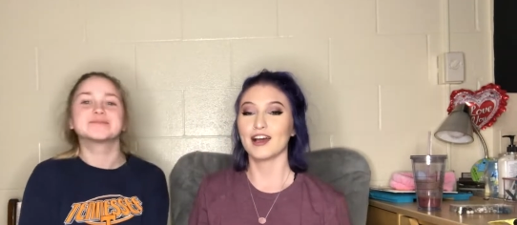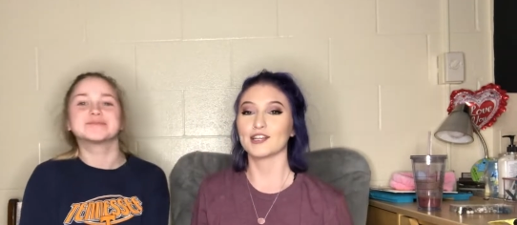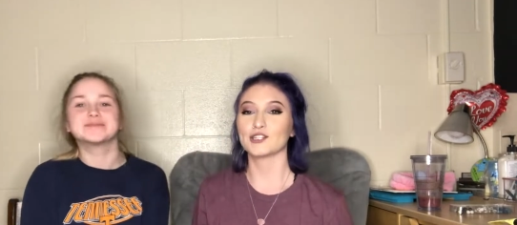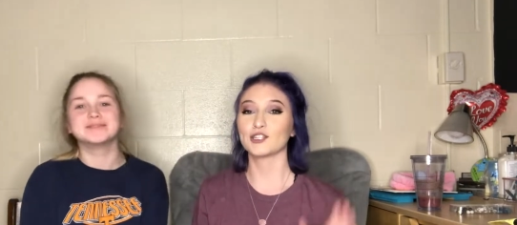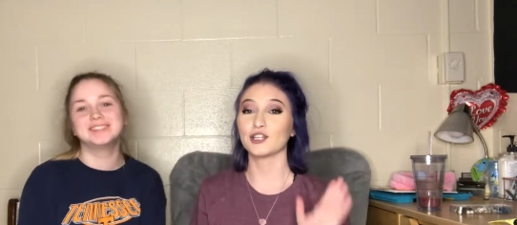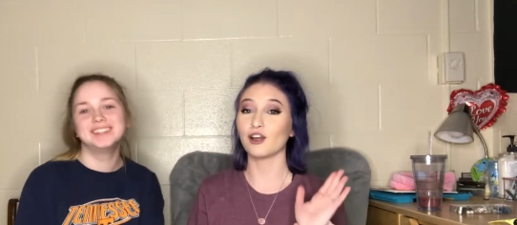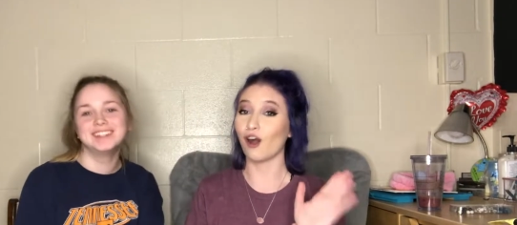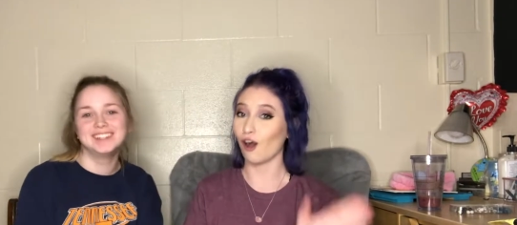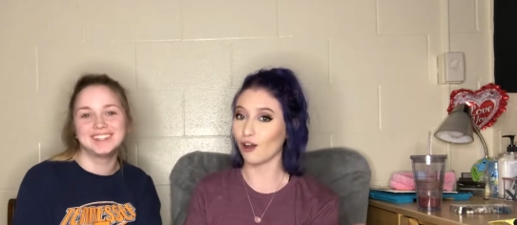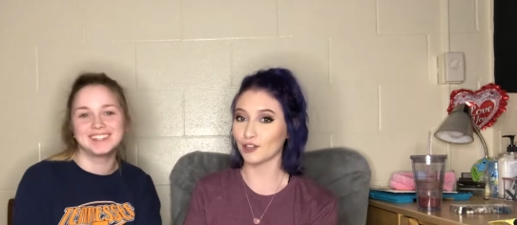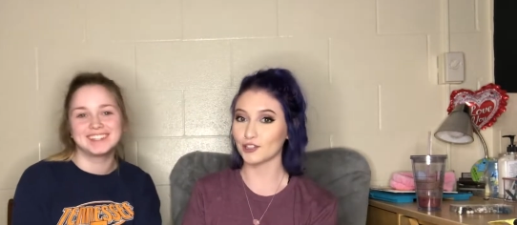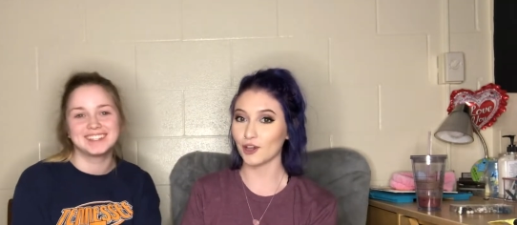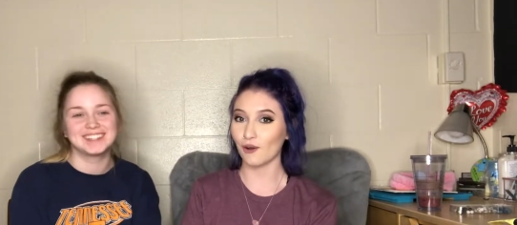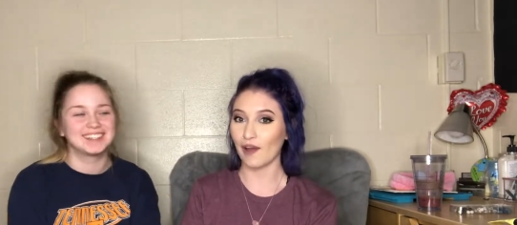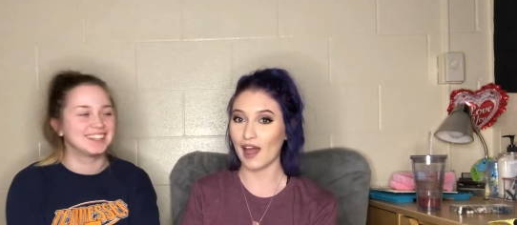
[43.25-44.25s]
Speaker 1: She
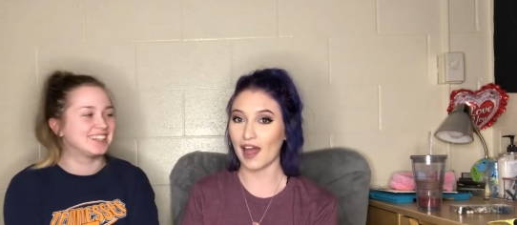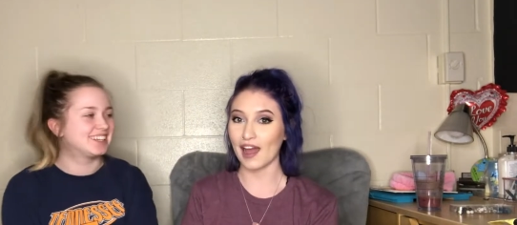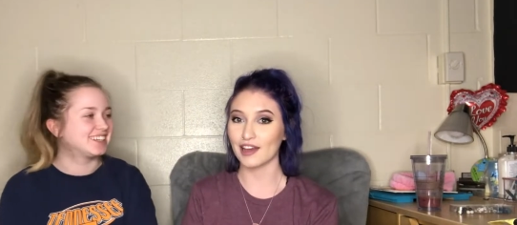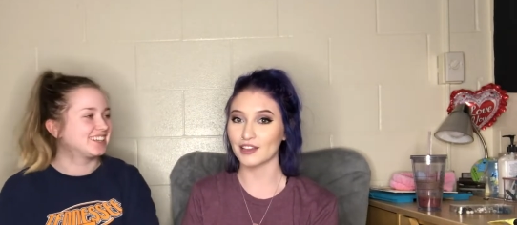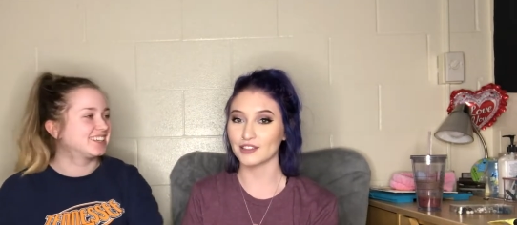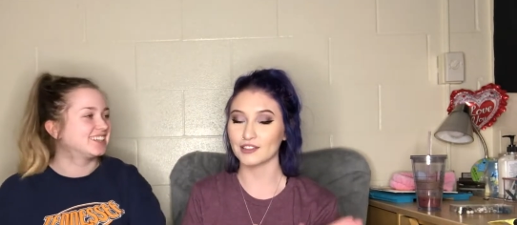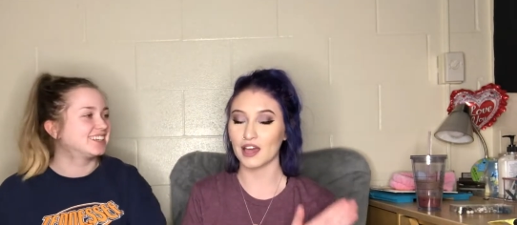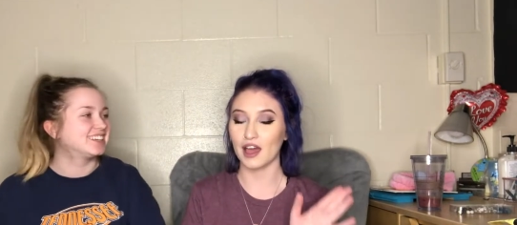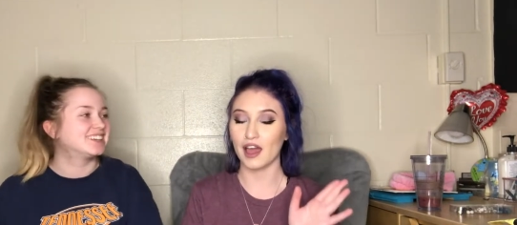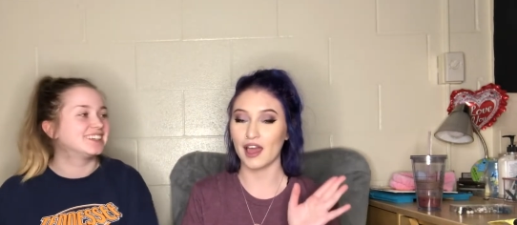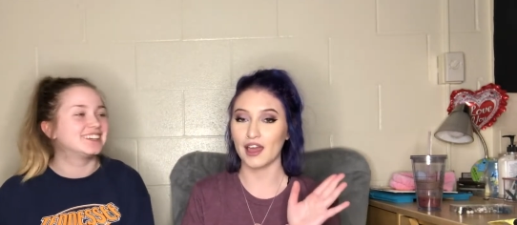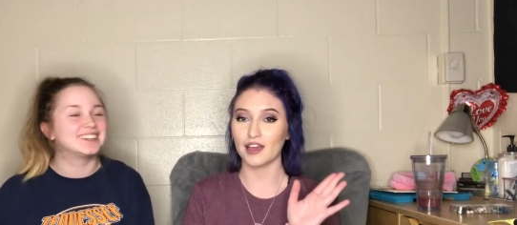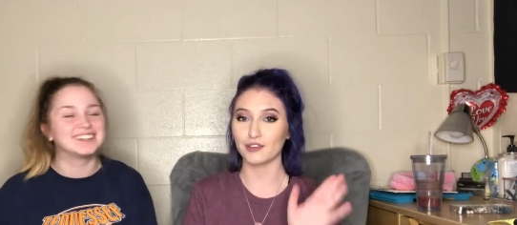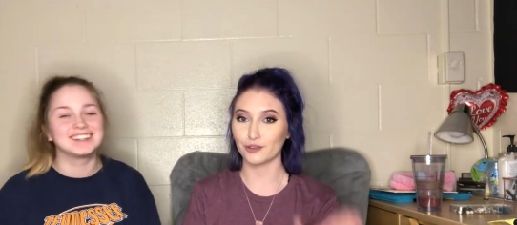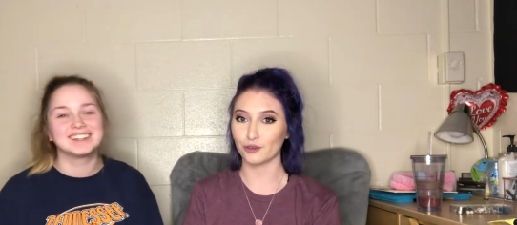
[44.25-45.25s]
also has
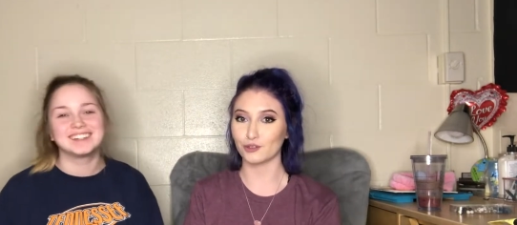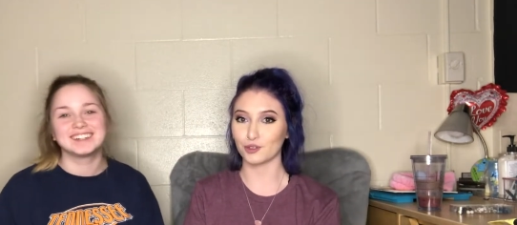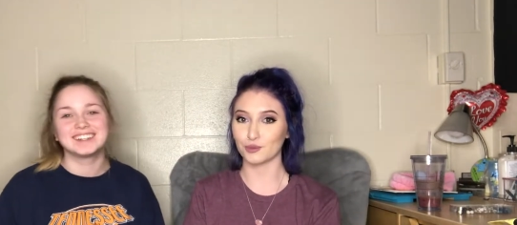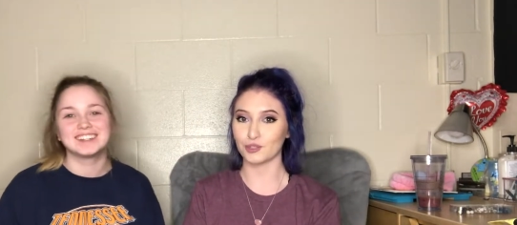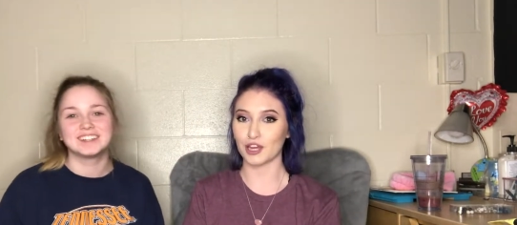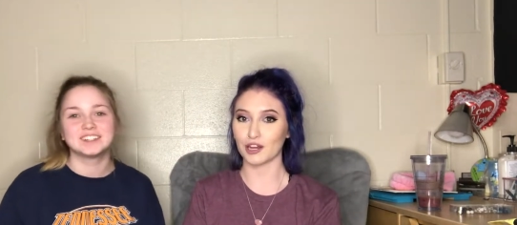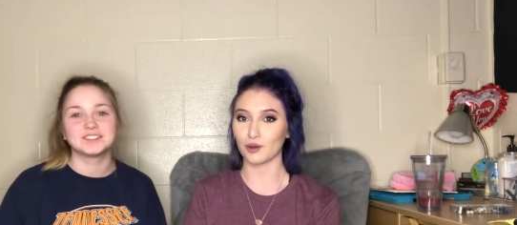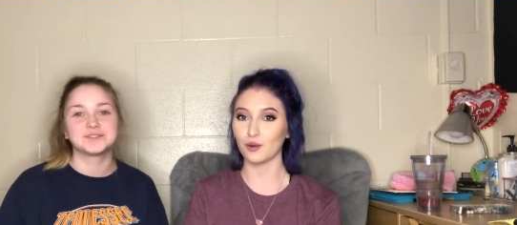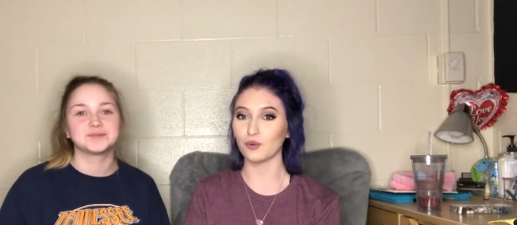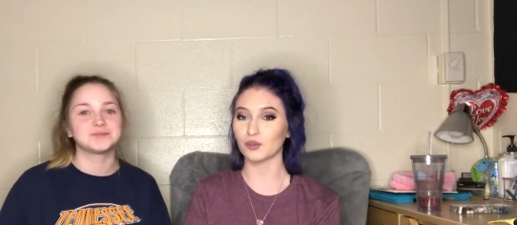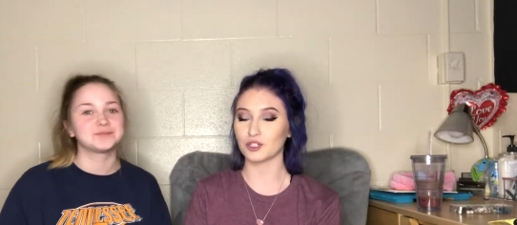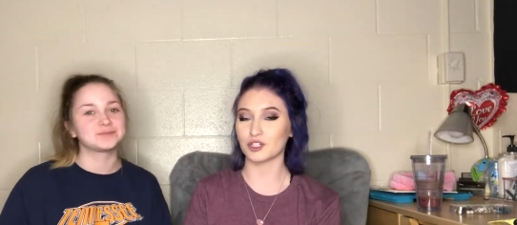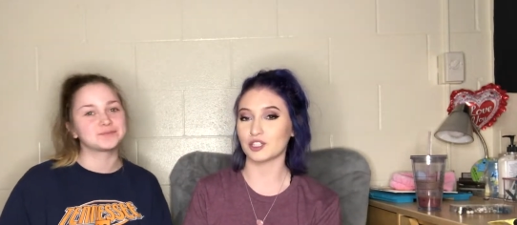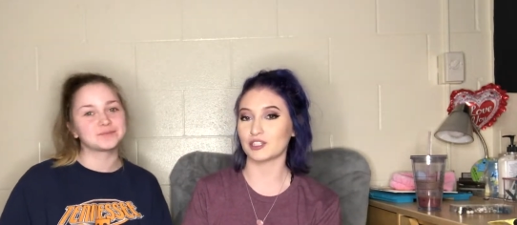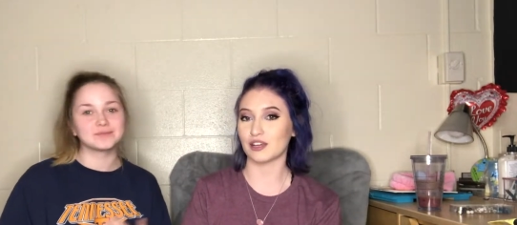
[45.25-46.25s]
a YouTube channel
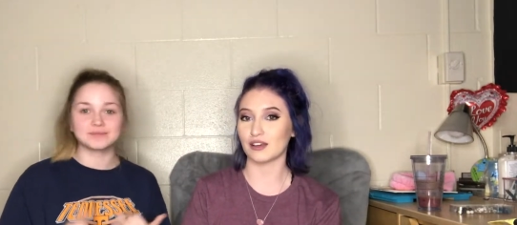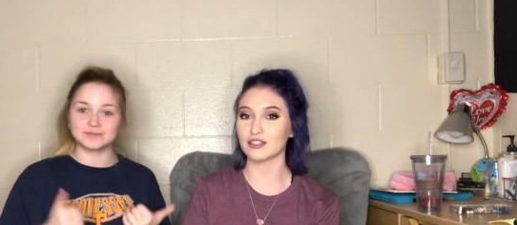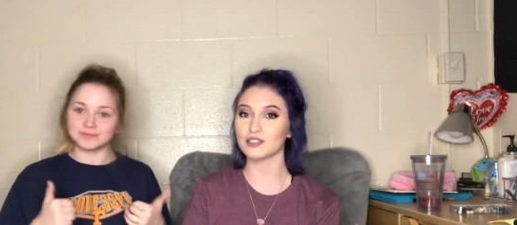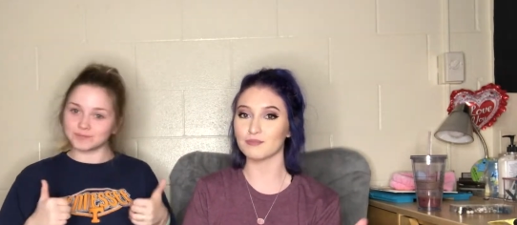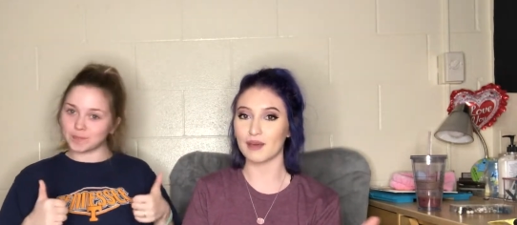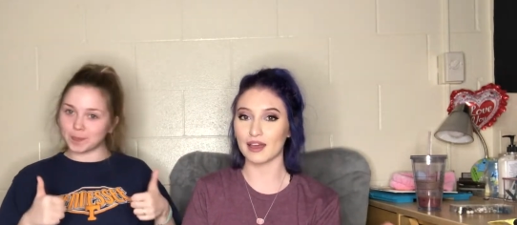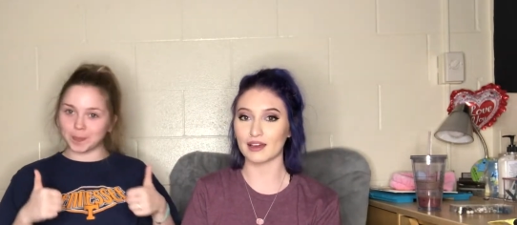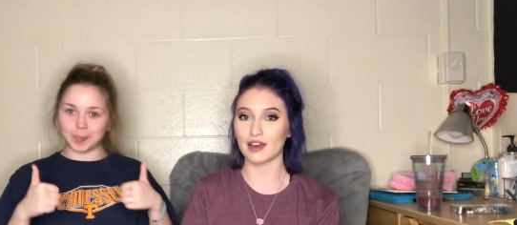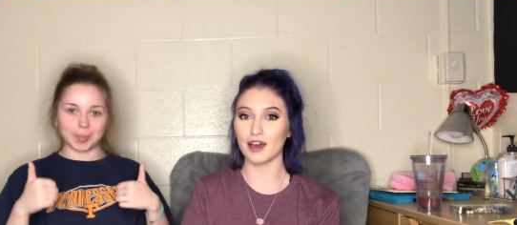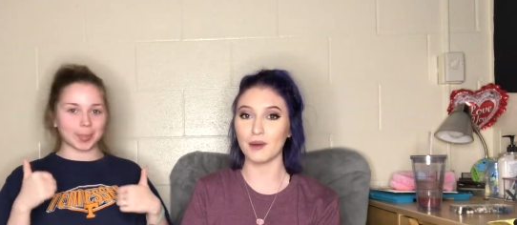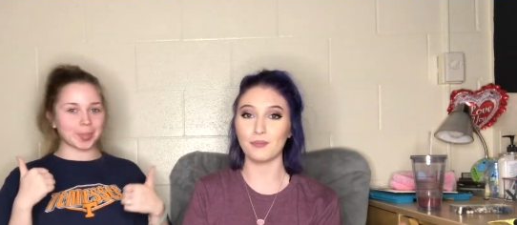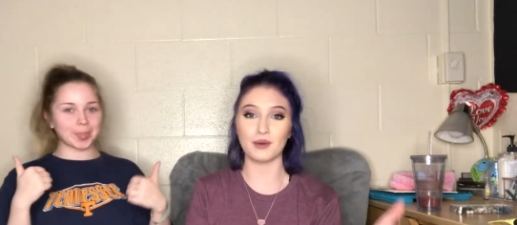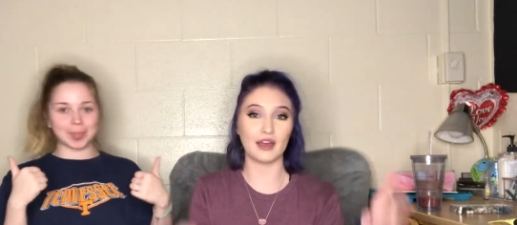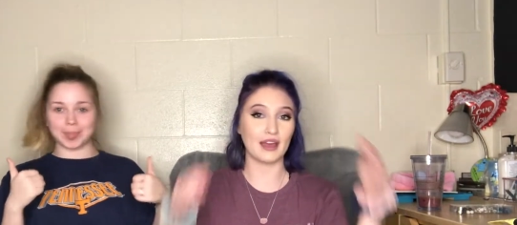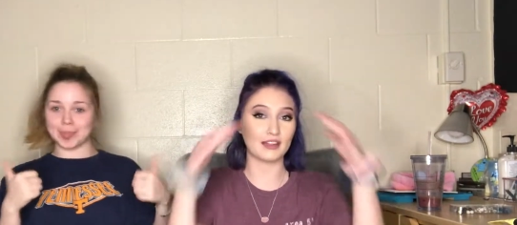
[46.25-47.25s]
where she does
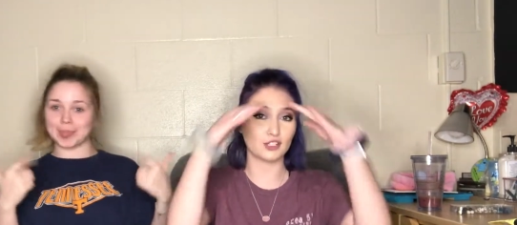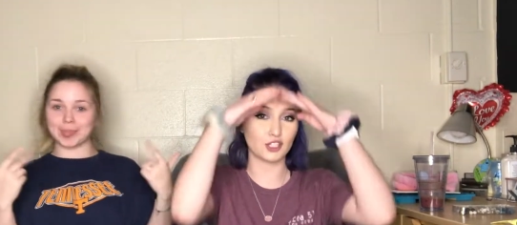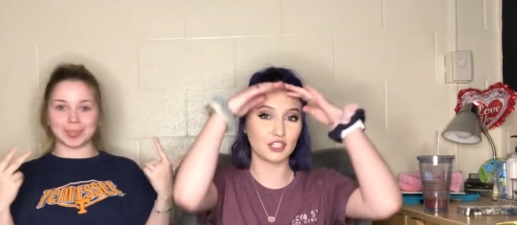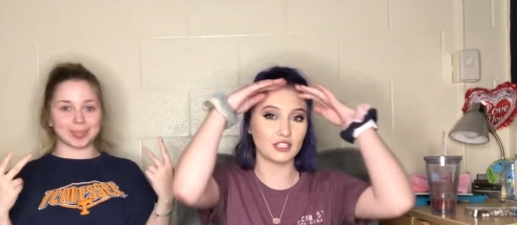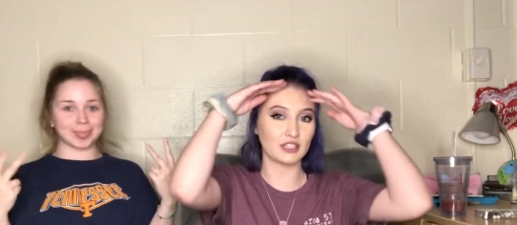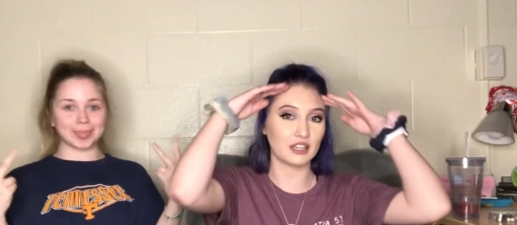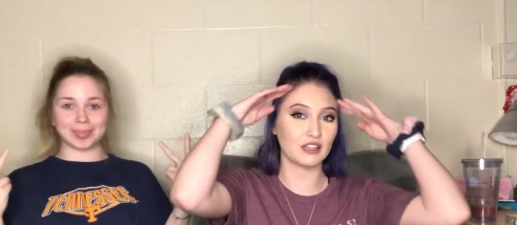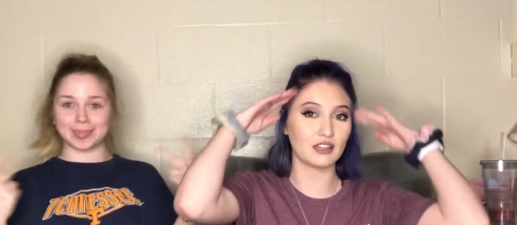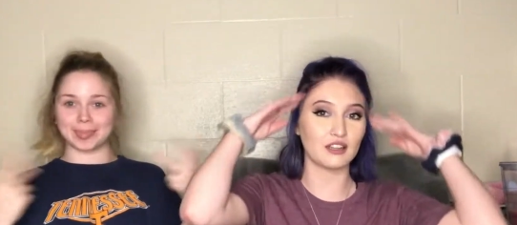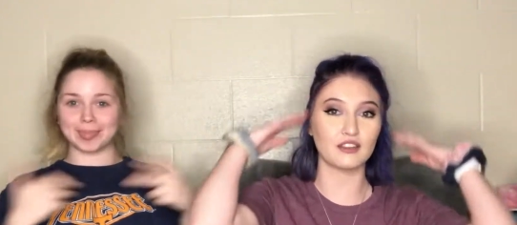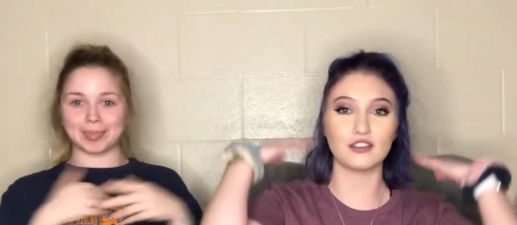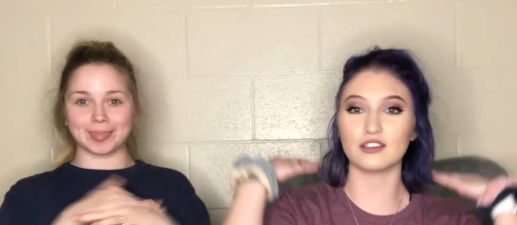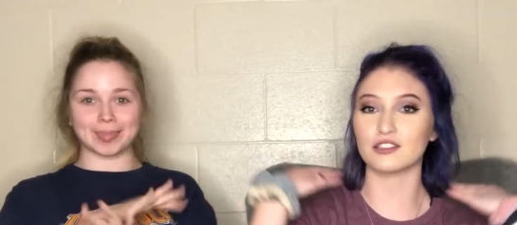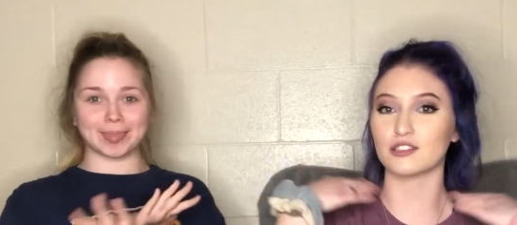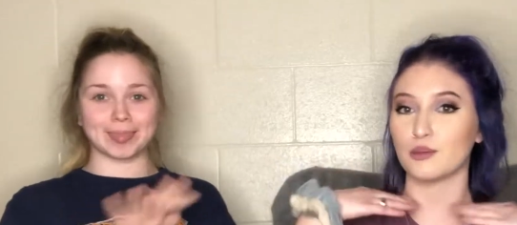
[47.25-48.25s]
makeup, and she did
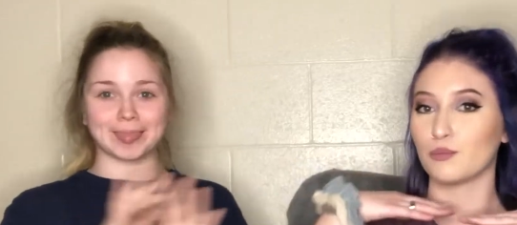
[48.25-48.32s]
this